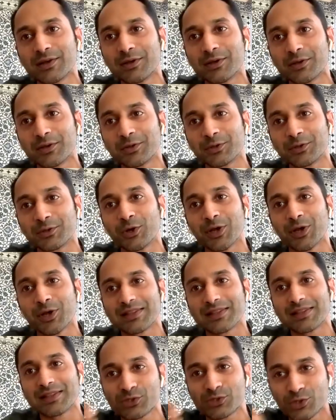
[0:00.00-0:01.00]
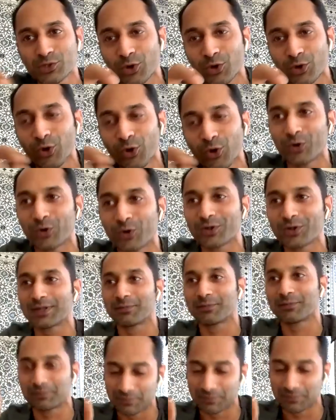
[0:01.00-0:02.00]
You know, there was no the
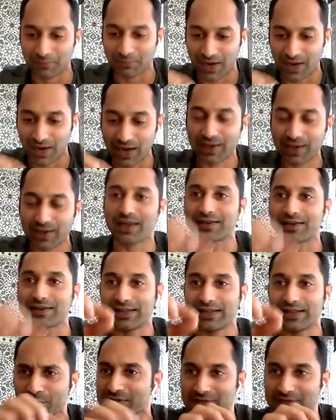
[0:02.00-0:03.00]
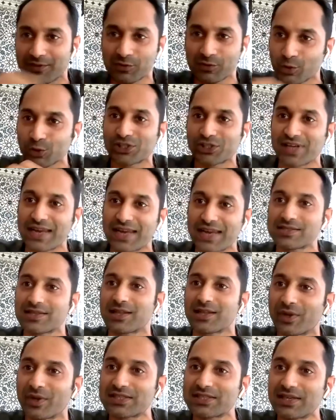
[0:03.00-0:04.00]
marking. There was no change in the way
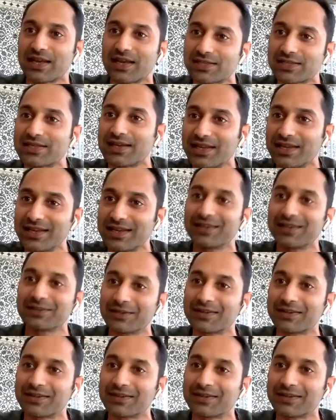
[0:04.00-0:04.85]
she actually read